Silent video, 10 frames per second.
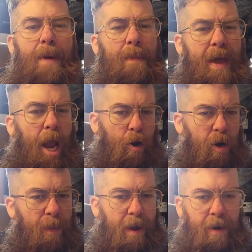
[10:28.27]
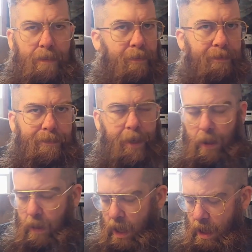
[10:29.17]
maybe I heard about them,
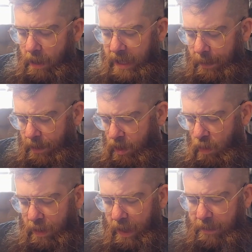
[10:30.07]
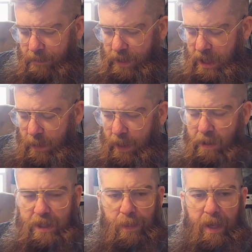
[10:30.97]
a long time ago, but like the first time I
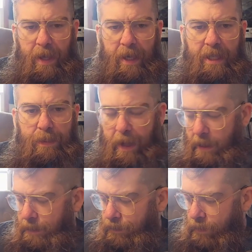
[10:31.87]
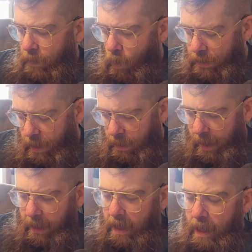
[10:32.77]
heard somebody like explain what they're like.